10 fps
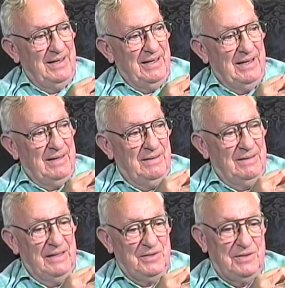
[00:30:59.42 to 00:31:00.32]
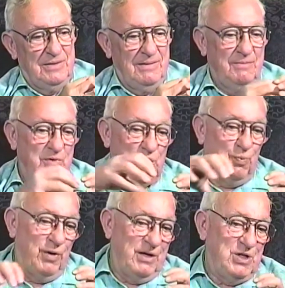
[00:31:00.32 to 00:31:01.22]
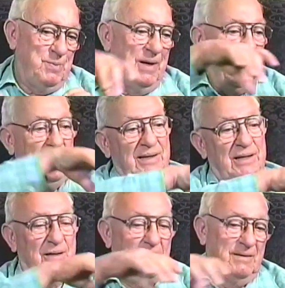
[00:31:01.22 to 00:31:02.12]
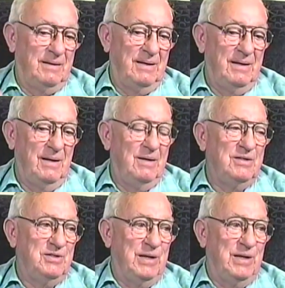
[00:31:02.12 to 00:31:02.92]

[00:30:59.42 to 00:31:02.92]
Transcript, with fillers: And it's springs behind here and sea